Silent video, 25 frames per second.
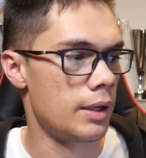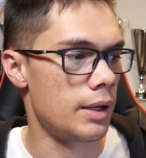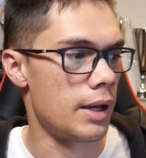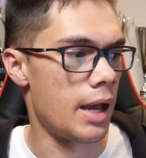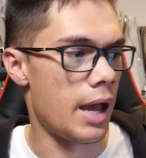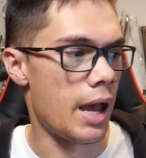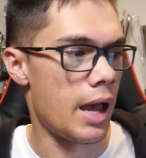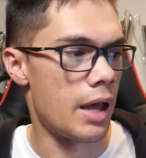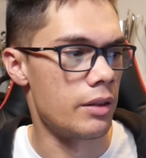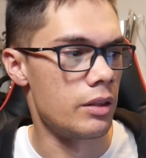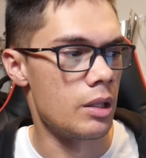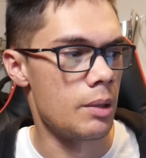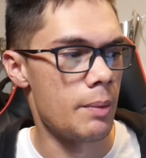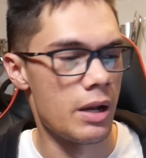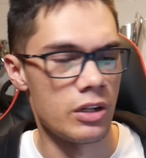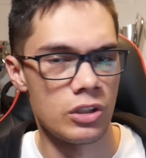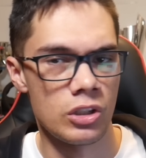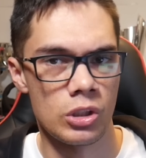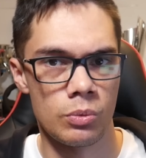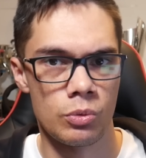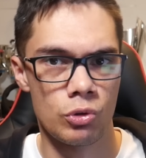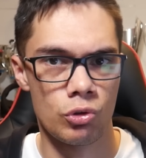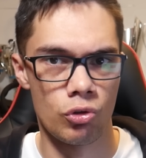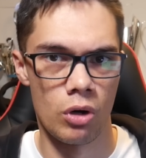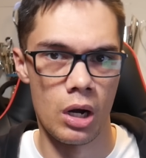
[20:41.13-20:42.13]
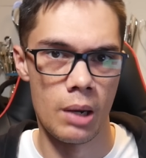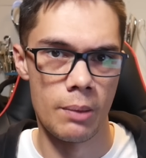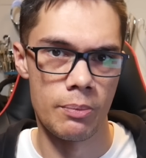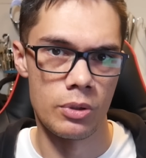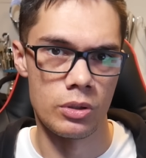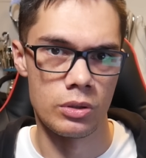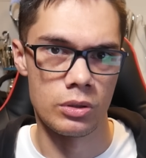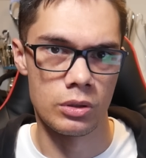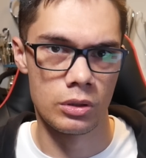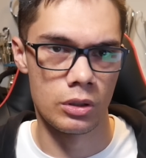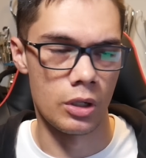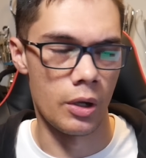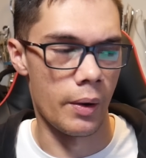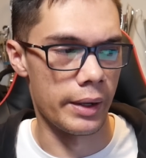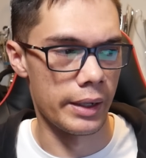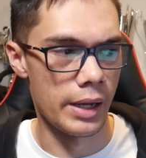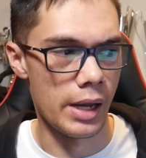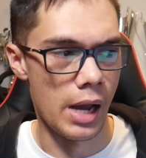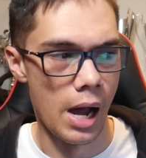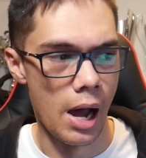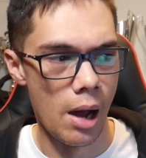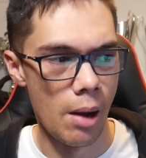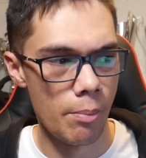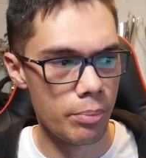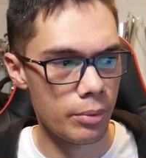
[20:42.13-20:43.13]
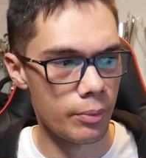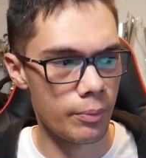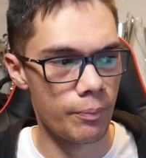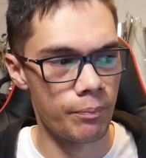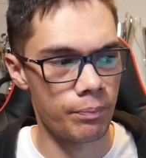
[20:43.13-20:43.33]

and the amount of subscribers going up.